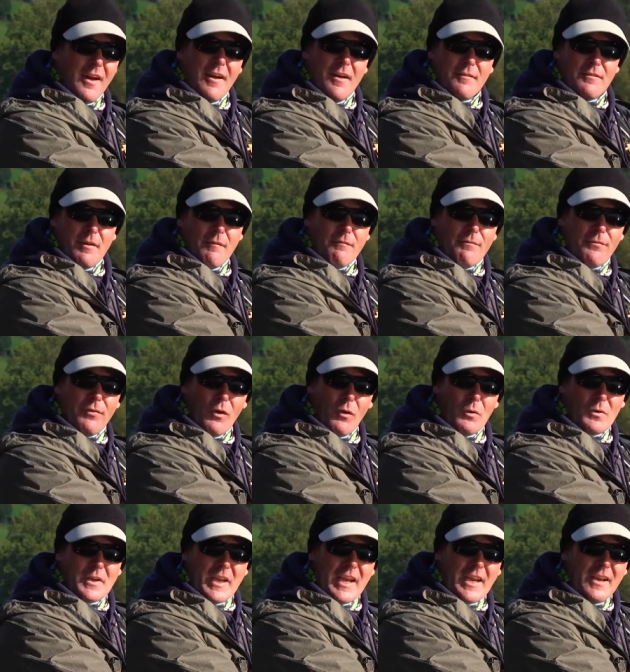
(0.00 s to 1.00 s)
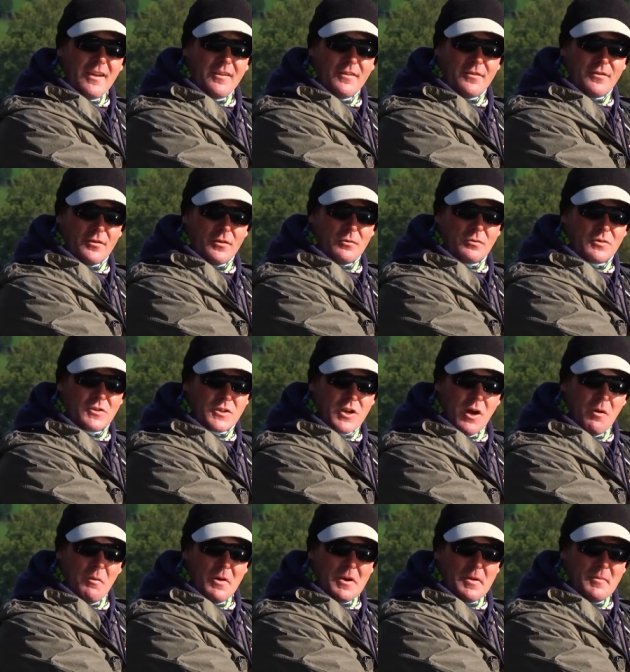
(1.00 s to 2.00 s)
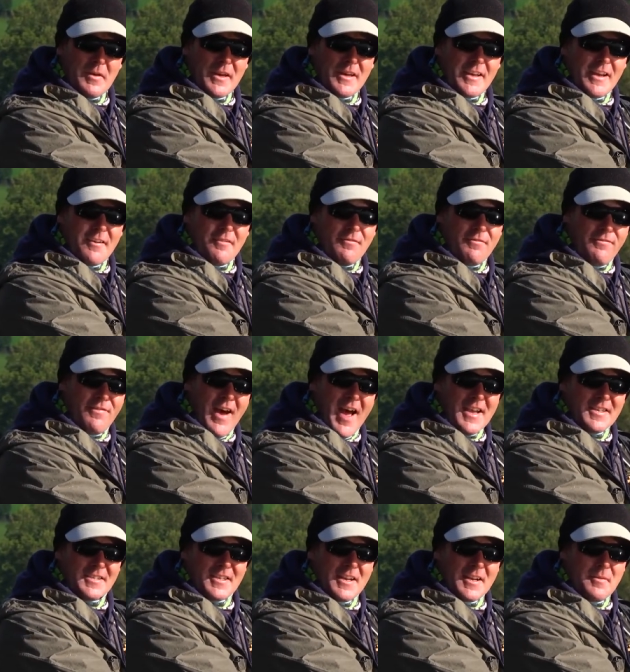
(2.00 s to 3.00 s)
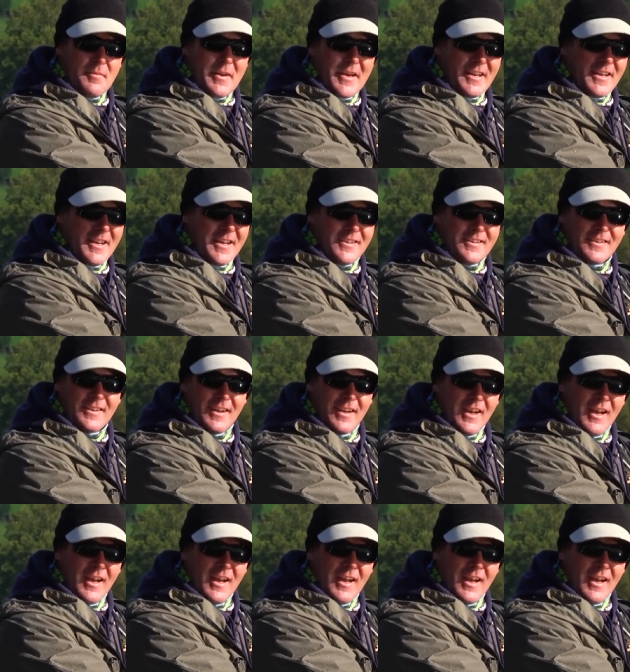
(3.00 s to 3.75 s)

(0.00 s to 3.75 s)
from floating through slow intermediate, fast intermediate,